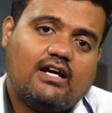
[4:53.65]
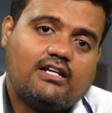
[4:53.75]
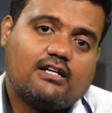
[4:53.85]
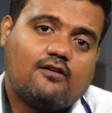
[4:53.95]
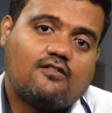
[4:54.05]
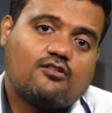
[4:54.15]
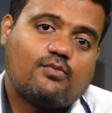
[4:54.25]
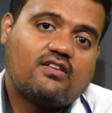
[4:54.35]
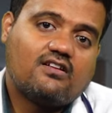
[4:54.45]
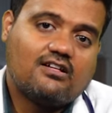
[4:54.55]
it can also
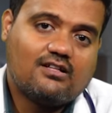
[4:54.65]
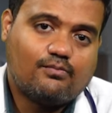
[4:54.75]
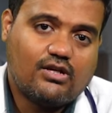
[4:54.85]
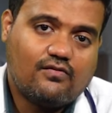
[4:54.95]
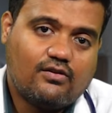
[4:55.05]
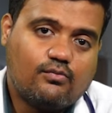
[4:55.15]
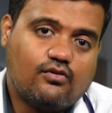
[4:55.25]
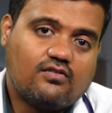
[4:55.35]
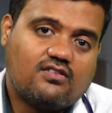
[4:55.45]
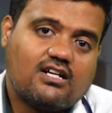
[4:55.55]
present in the pelvic
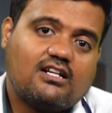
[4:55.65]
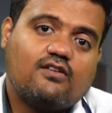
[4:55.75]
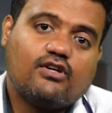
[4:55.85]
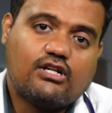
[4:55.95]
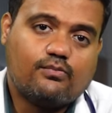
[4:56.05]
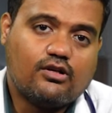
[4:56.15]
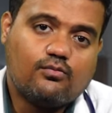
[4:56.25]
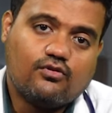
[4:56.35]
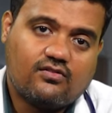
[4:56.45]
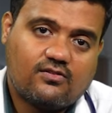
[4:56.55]
bones and the vertebral
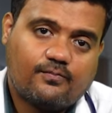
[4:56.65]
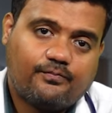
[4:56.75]
bones